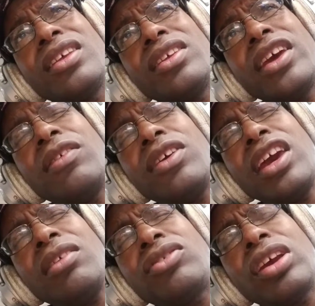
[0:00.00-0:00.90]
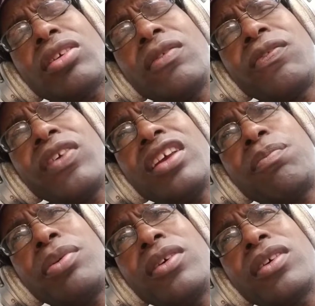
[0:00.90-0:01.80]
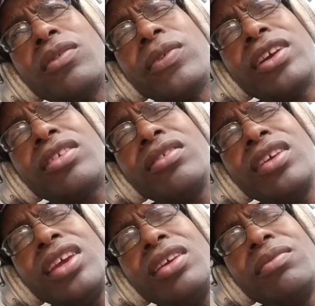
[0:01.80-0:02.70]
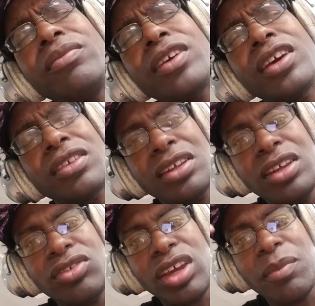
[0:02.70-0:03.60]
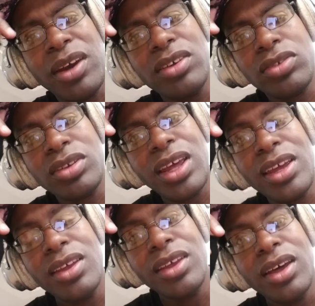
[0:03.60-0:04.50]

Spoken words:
if you have checked on Facebook recently, because I did check mine yesterday,